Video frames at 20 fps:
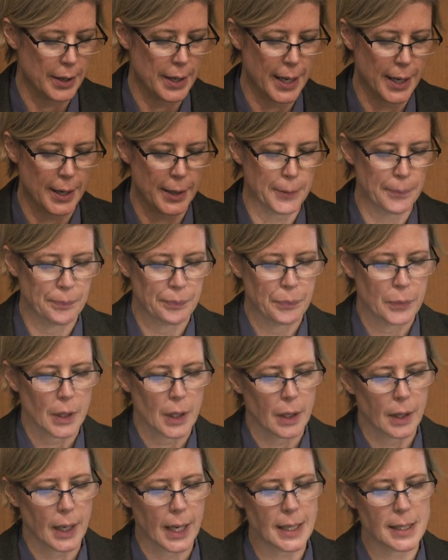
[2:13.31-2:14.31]
Now,
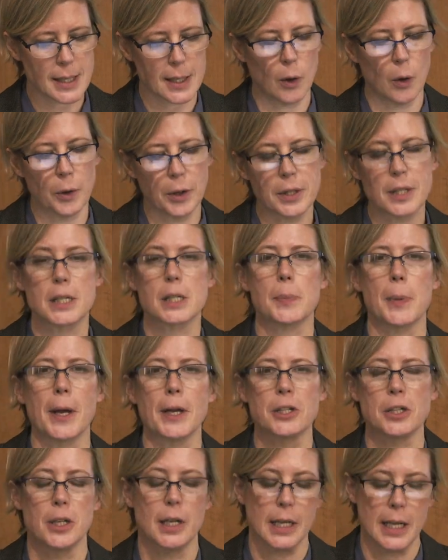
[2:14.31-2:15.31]
it's the oldest
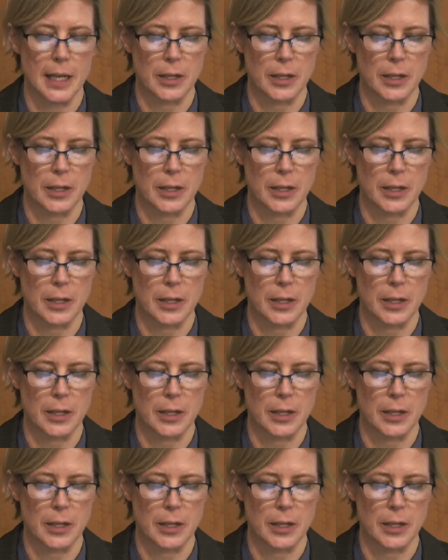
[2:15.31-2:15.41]
expansion in